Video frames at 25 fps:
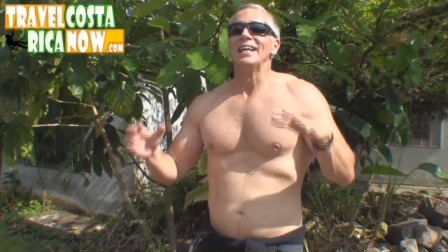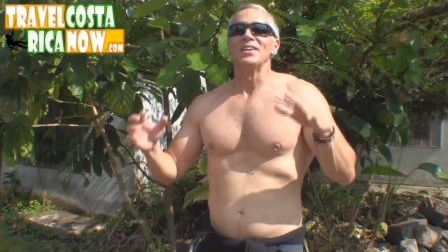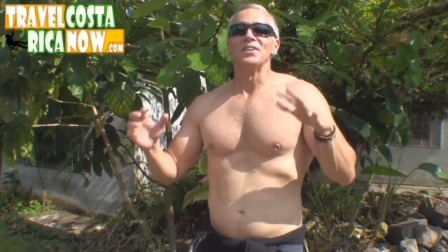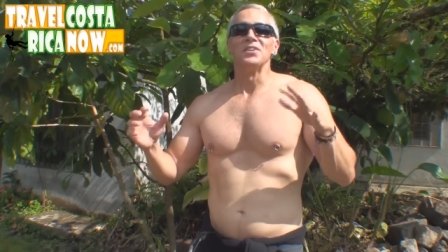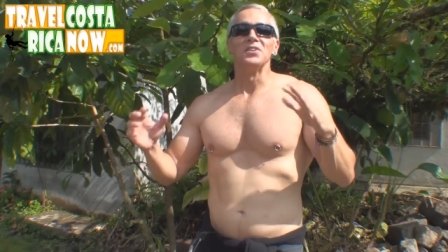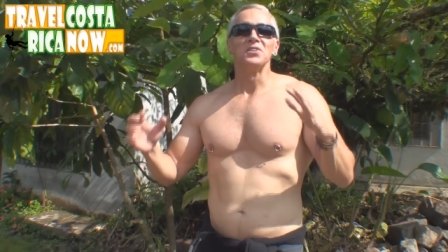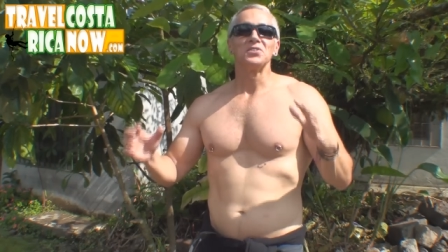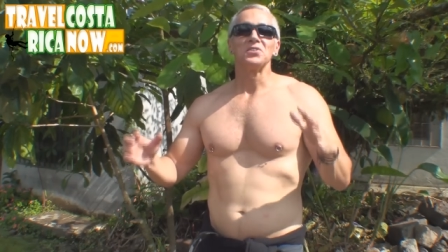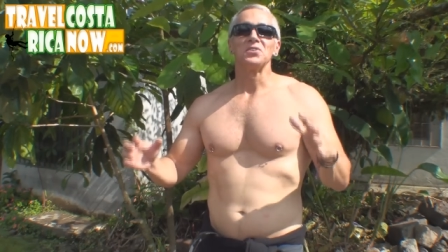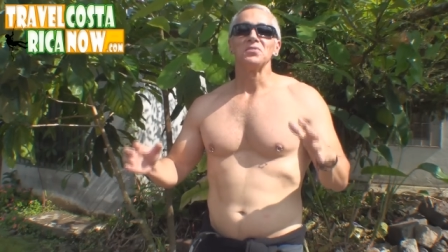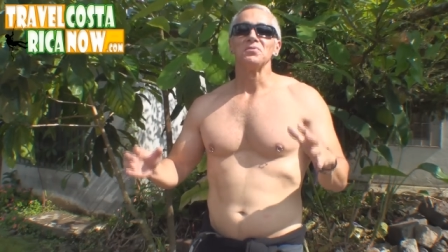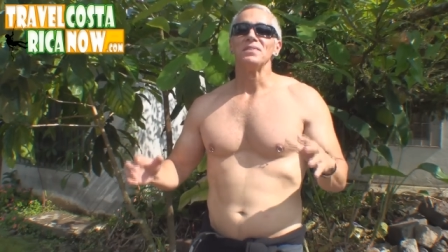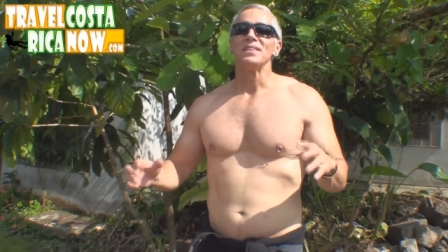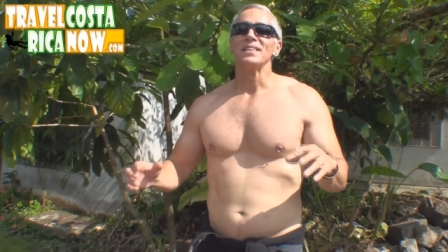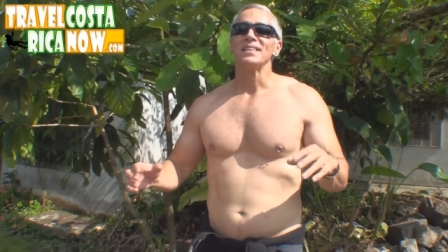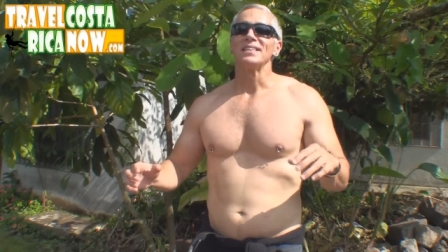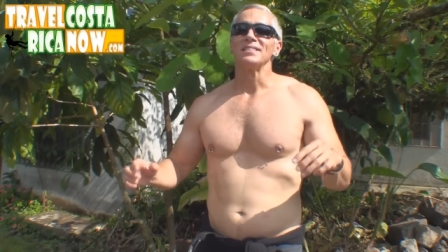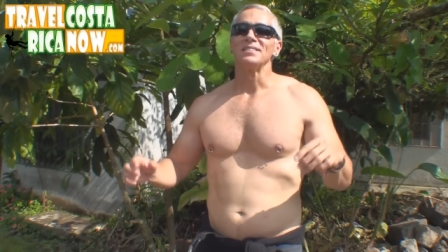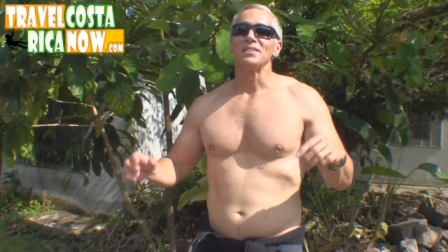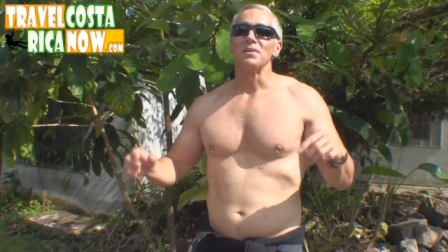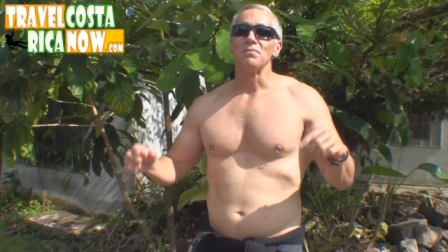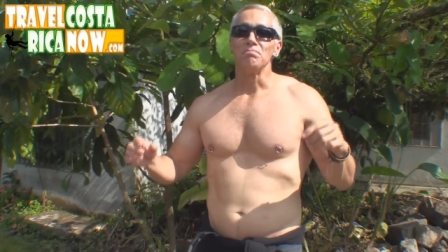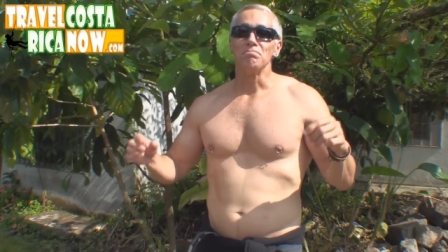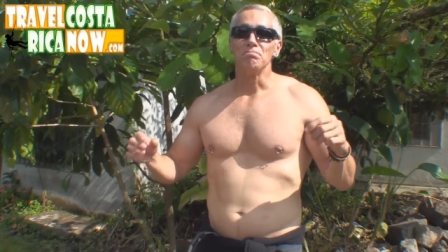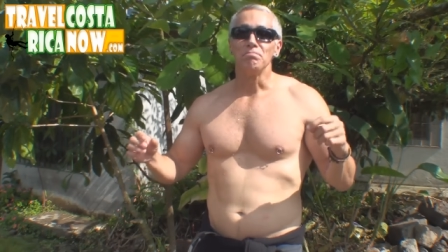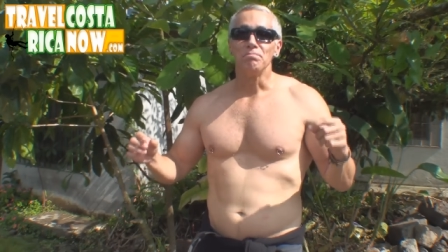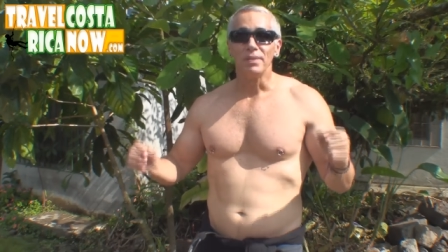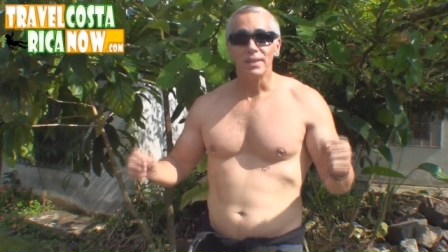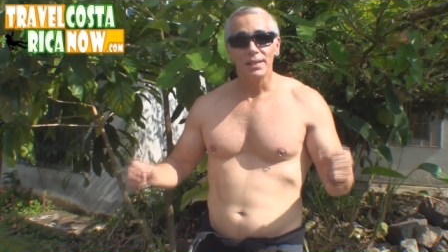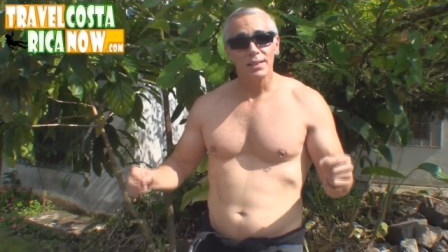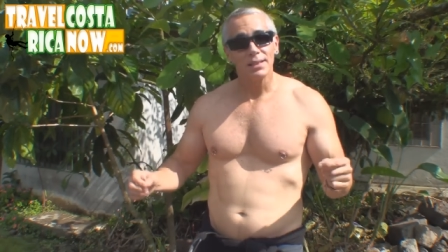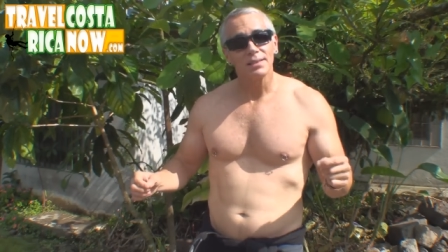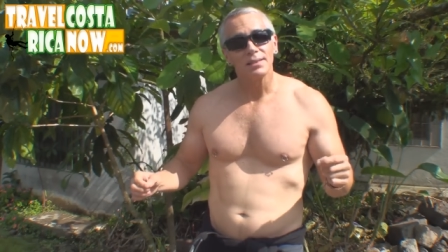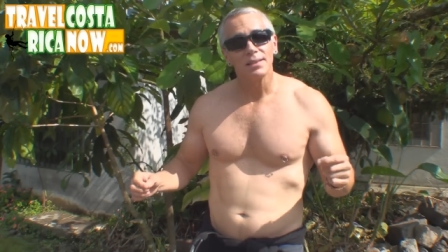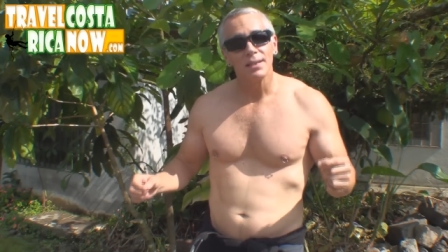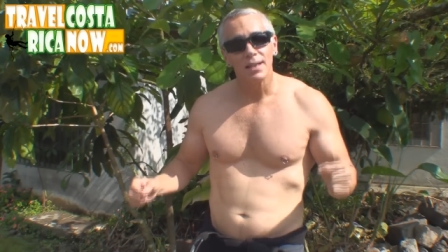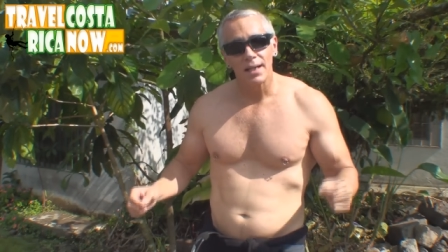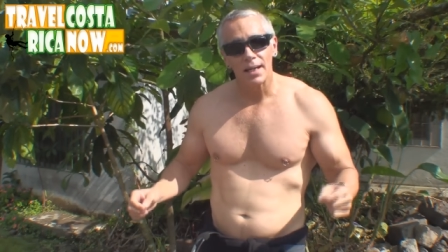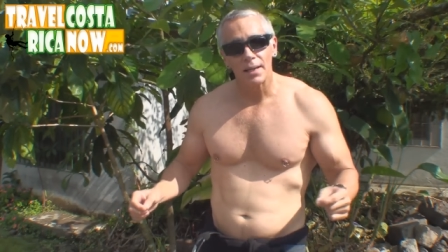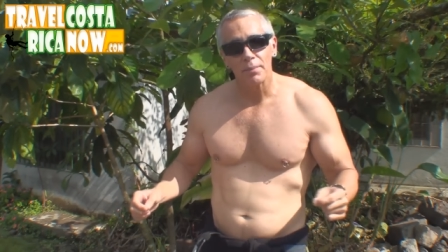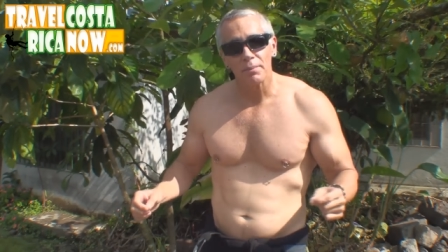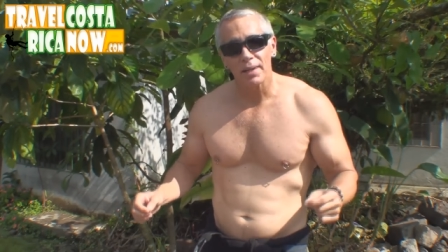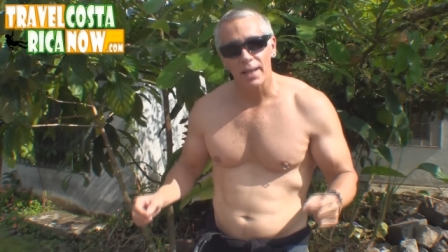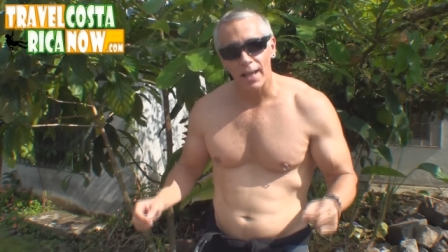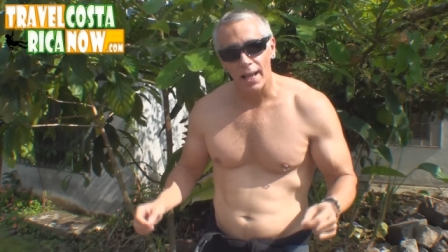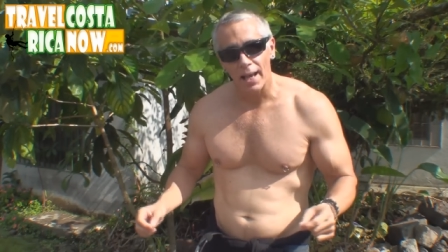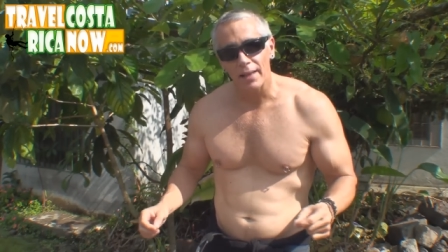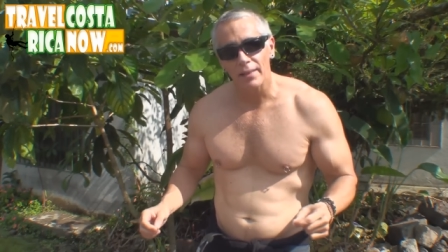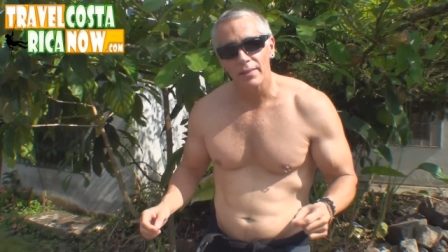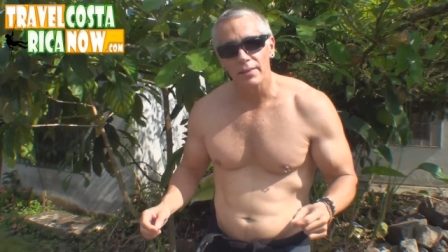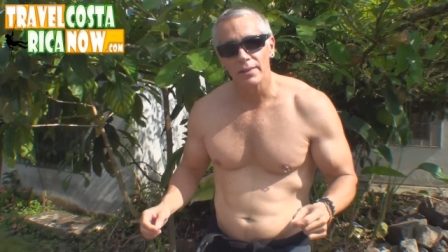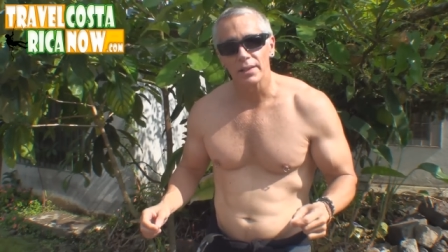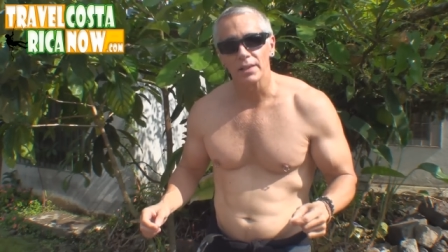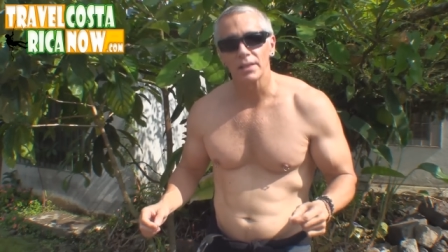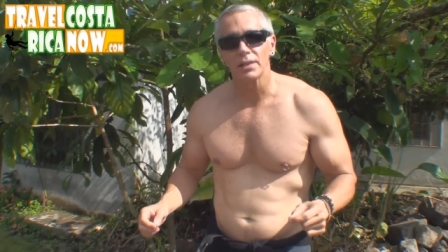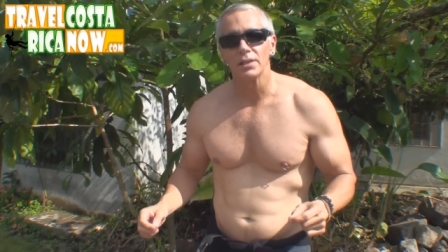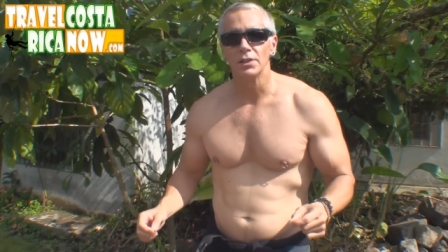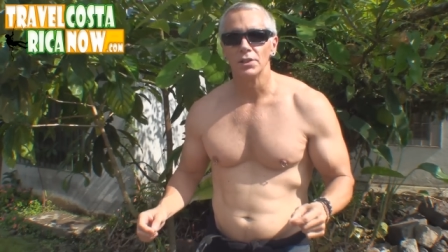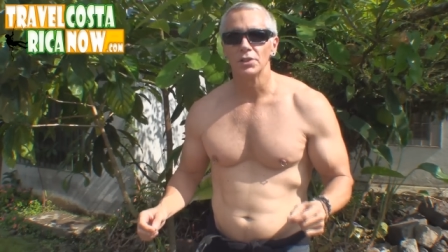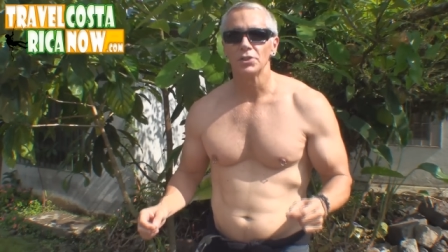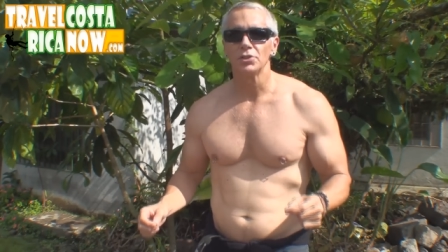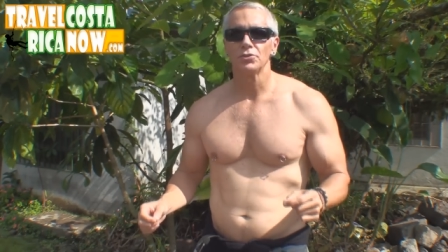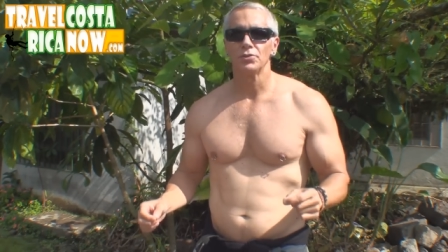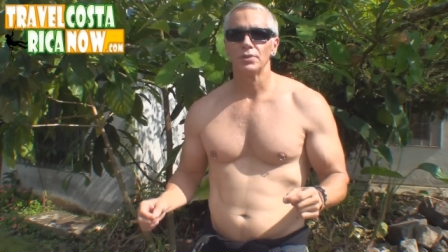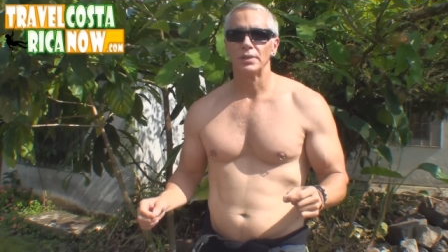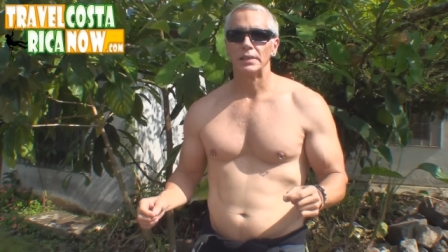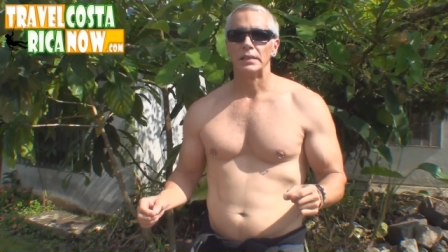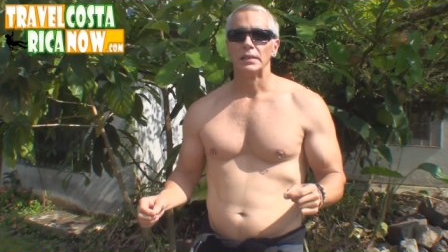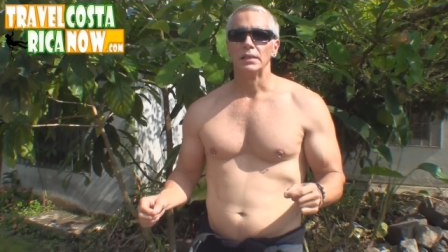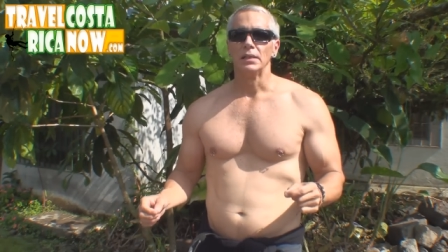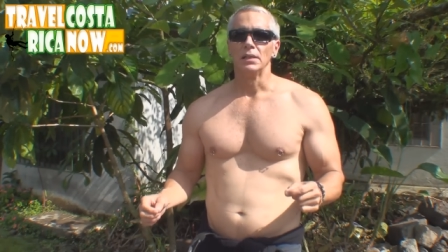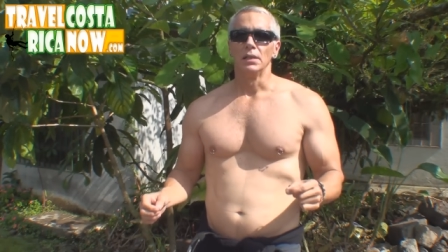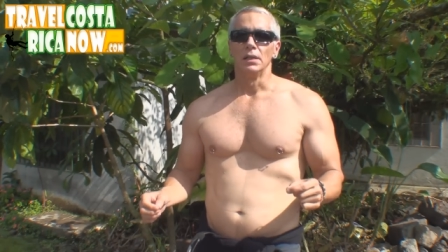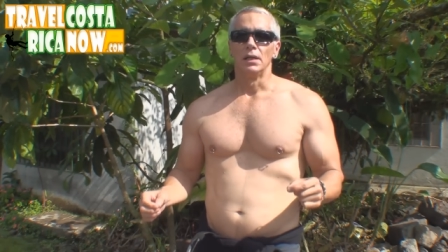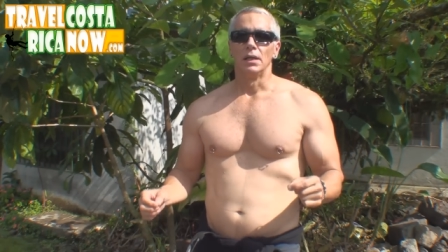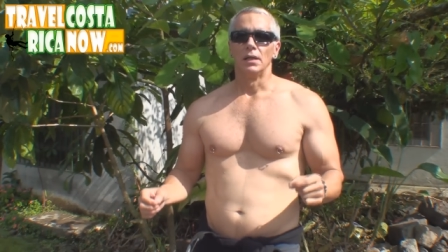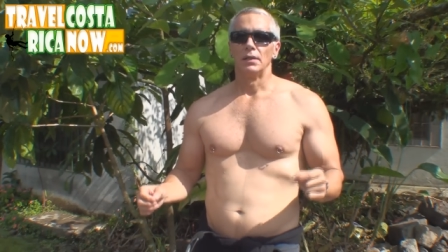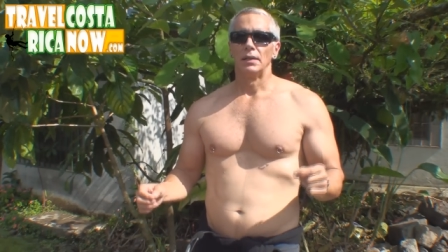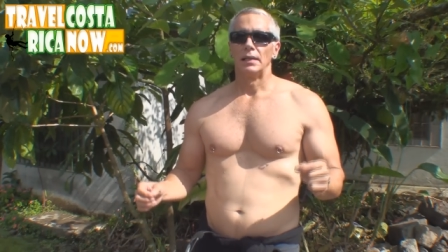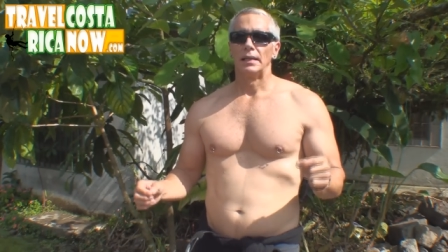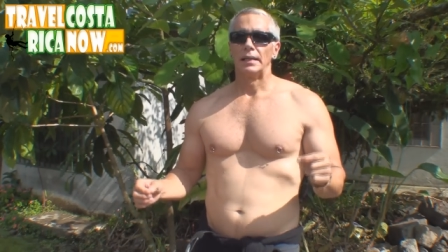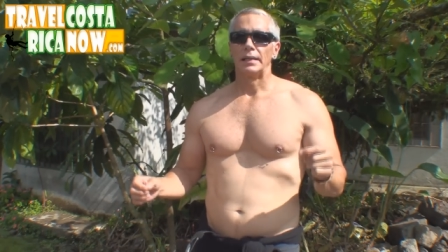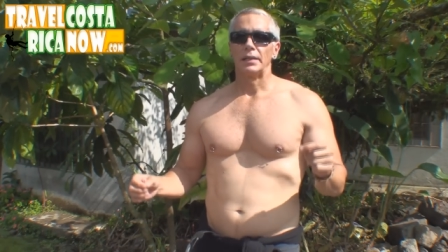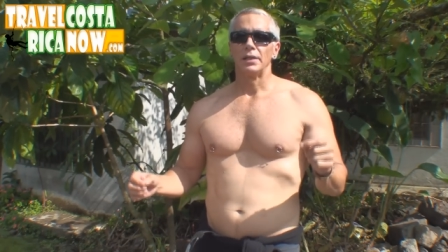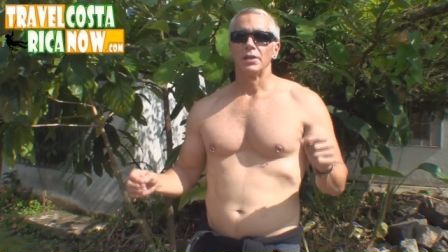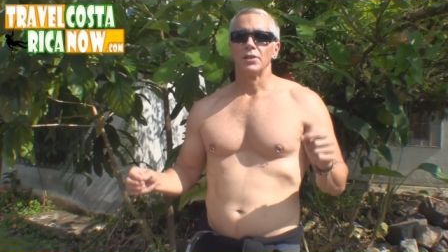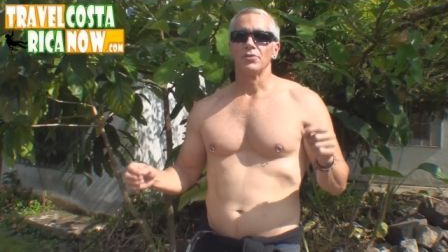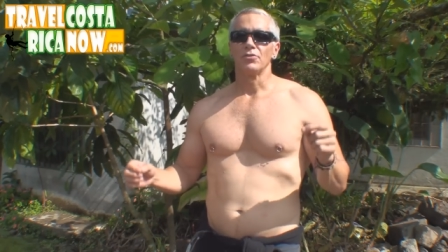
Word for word: Costa Rica is a big time Catholic country, all right?